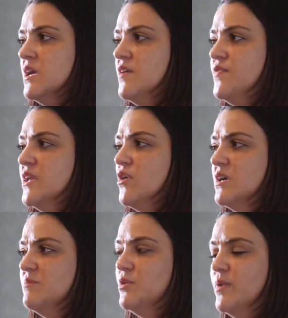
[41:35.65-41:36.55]
If they're not
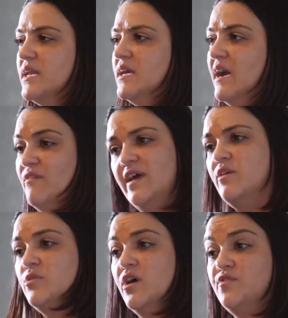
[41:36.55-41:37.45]
going to be ready, have they
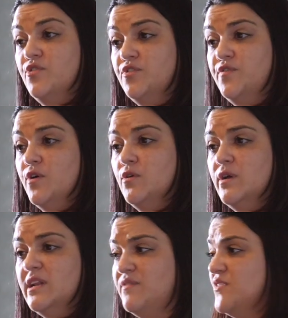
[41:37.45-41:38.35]
applied for a
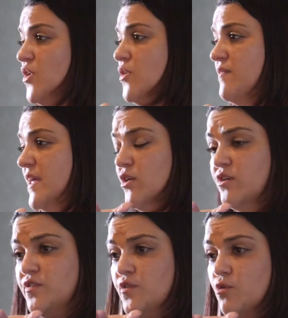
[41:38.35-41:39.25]
deferral? And if so, have they got
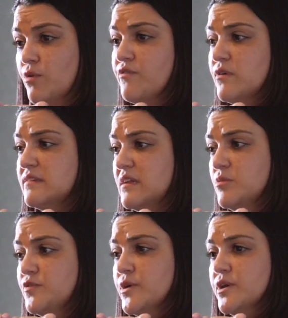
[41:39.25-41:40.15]
a deferral reference
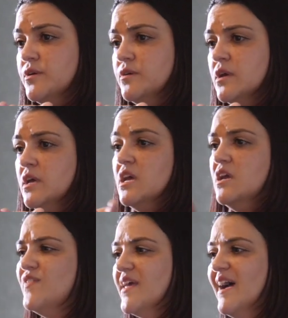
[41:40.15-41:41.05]
number for you?
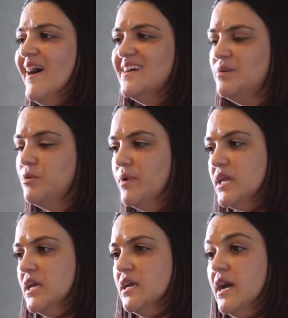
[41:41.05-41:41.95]
If they are going to be
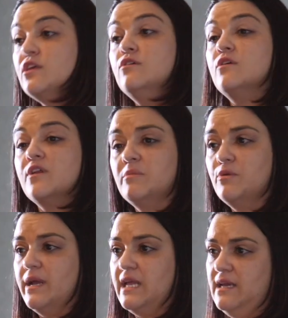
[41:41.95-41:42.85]
ready, are you going to be
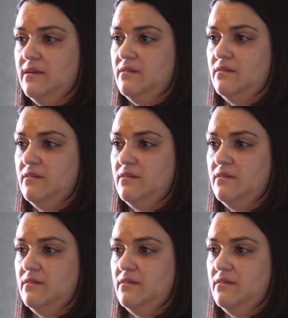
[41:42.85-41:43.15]
ready?